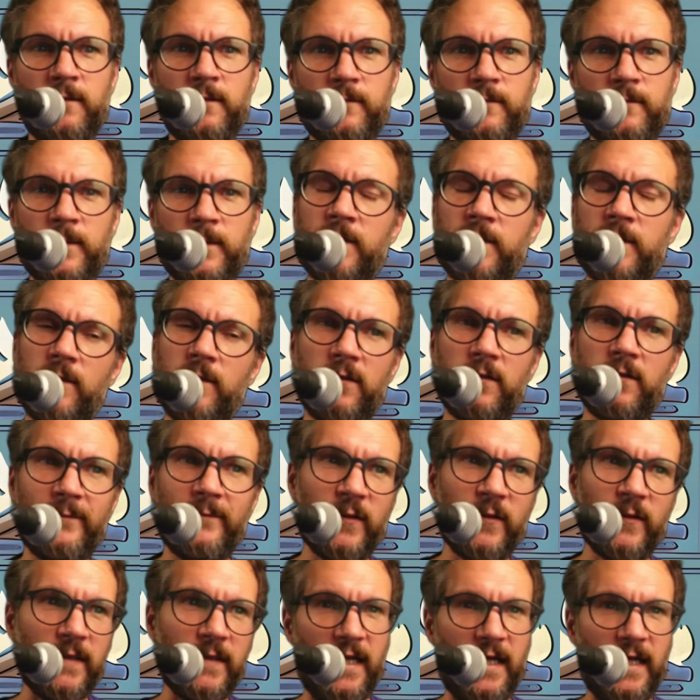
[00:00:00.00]
from the vocal
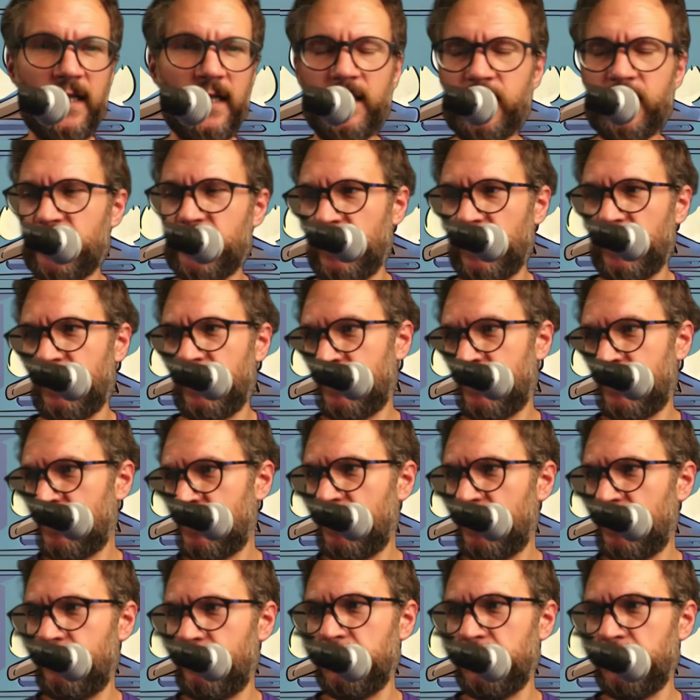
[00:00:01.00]
mode edge in
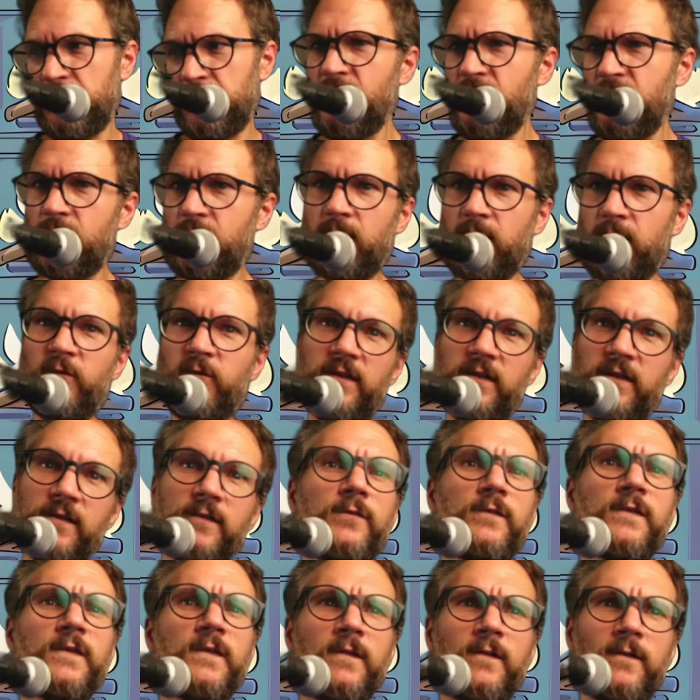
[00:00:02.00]
CVT, can be
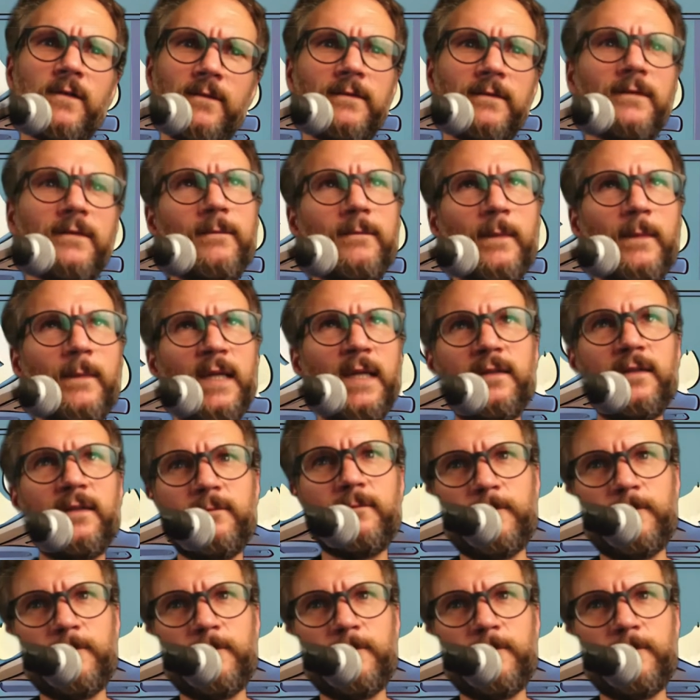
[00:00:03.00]
used to make